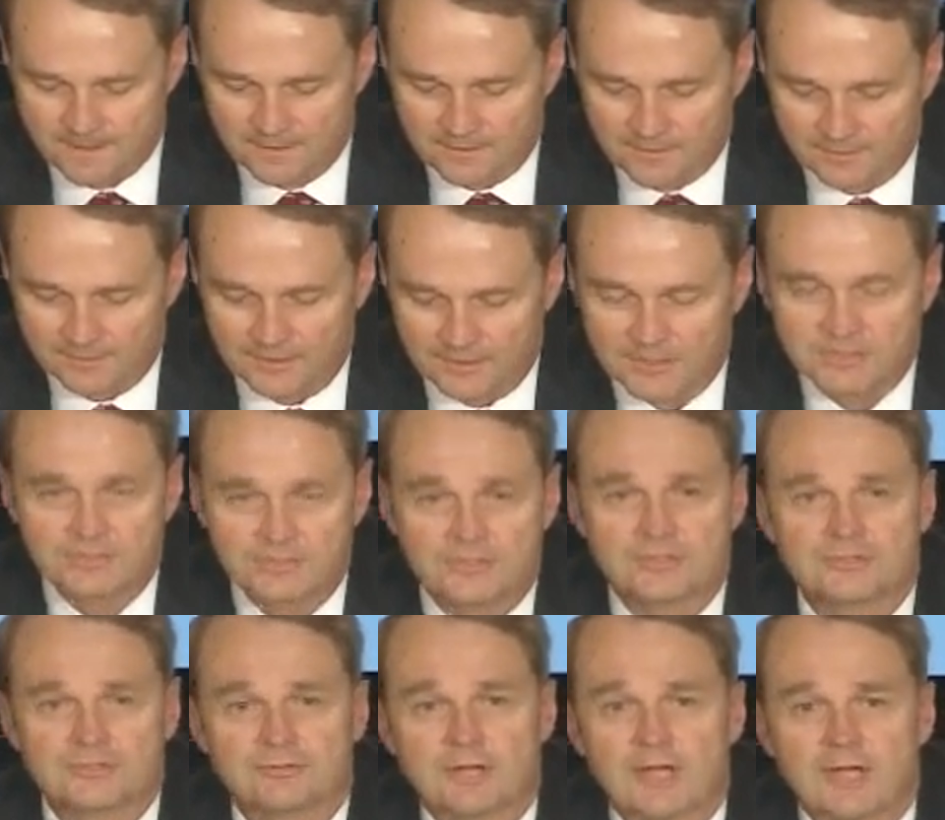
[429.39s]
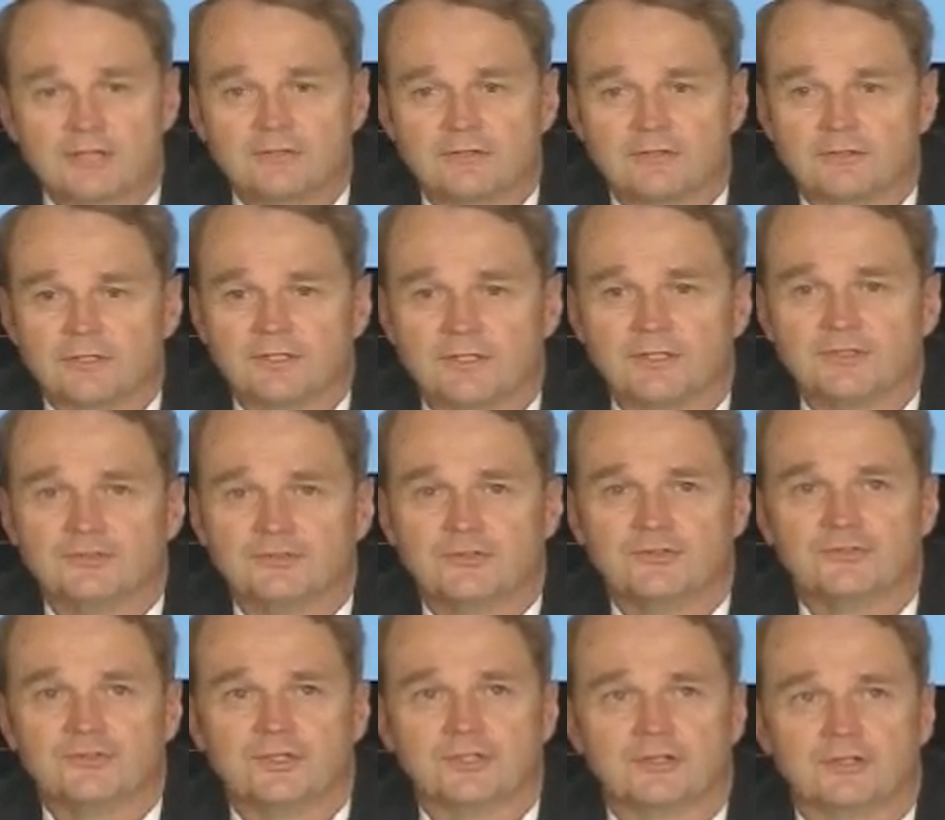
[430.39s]
The next distractor is
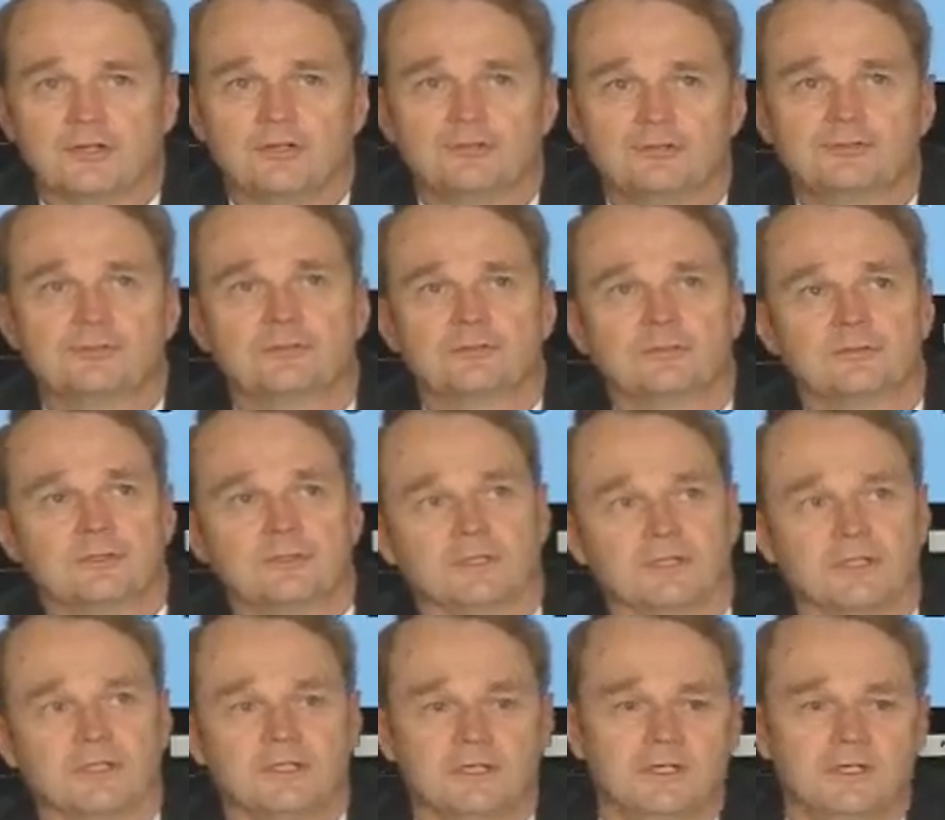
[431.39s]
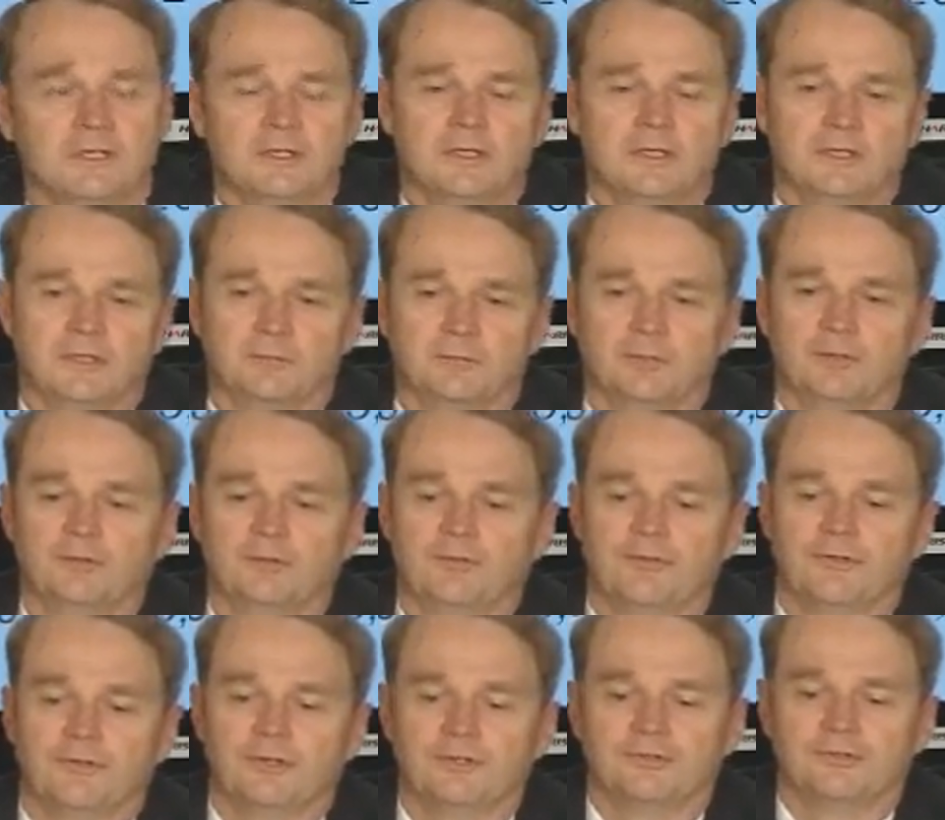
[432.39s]
that culturally, both
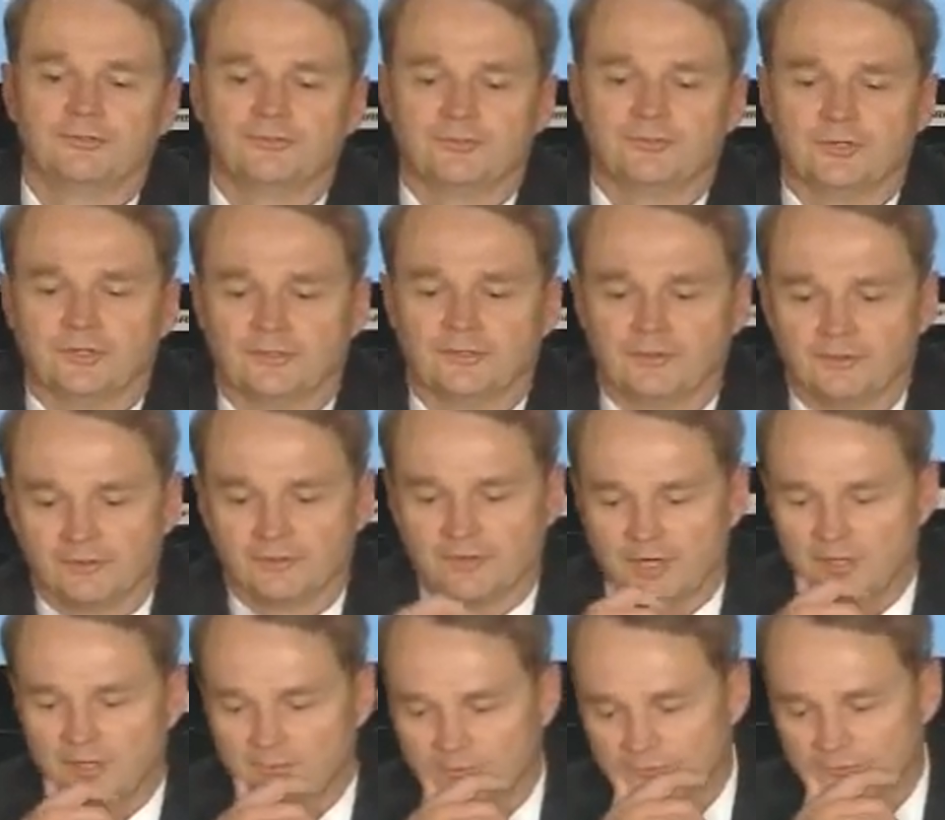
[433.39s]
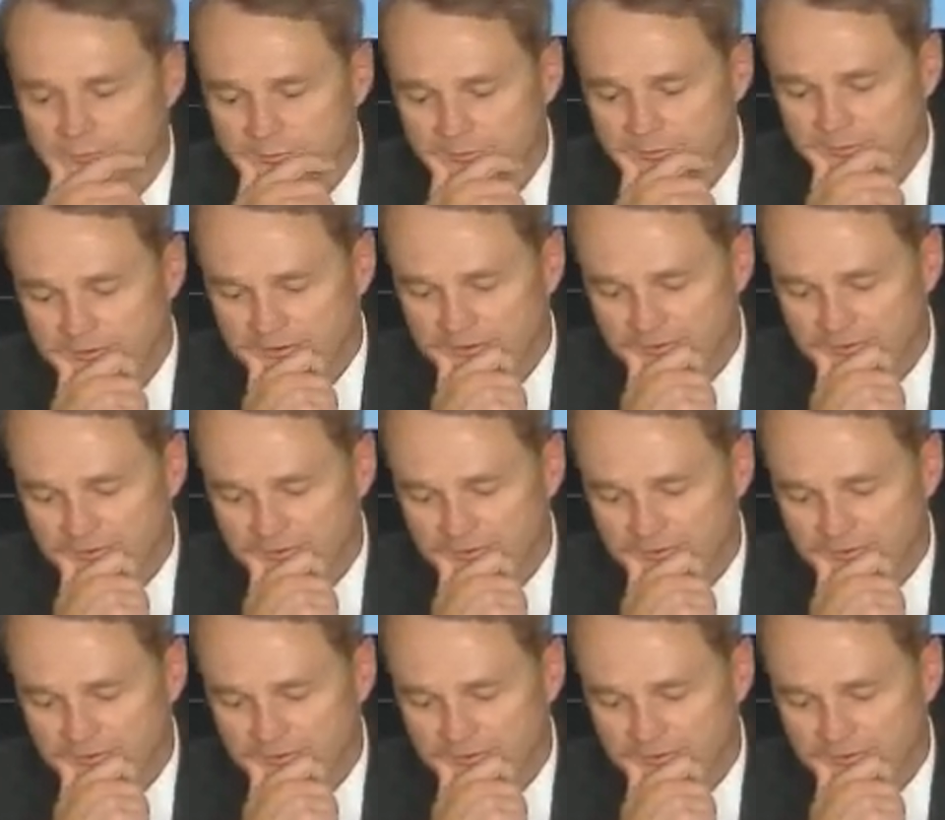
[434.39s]
as the Congressman